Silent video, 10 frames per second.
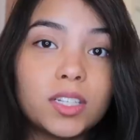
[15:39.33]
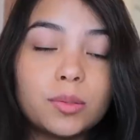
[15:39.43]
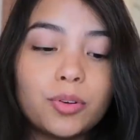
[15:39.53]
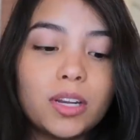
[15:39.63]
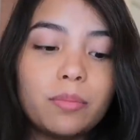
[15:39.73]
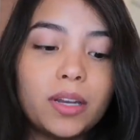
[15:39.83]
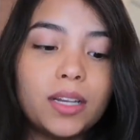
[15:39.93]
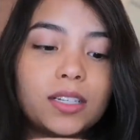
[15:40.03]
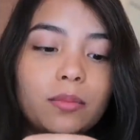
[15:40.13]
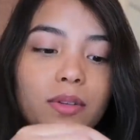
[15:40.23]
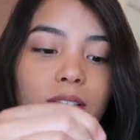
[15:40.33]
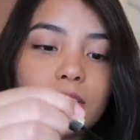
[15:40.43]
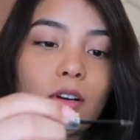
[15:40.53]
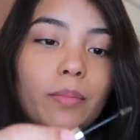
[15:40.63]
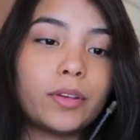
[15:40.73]
this is pretty mini to me,
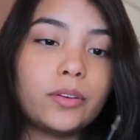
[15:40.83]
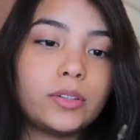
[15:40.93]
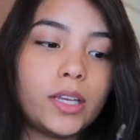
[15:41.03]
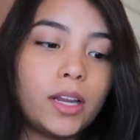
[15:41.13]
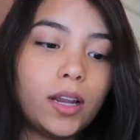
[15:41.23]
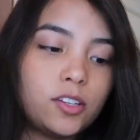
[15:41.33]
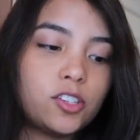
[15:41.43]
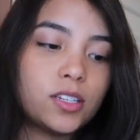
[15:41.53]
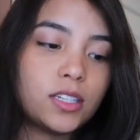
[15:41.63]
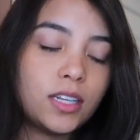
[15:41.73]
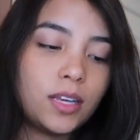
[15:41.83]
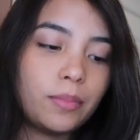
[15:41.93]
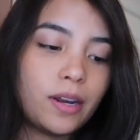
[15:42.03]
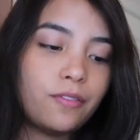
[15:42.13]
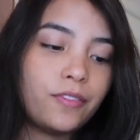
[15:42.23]
so I'm gonna use it. It's just the
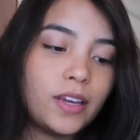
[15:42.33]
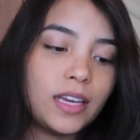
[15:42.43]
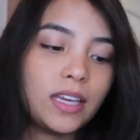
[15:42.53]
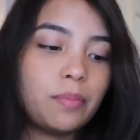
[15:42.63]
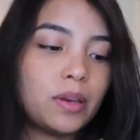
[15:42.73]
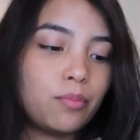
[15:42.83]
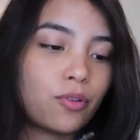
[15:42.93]
Benefit Gimme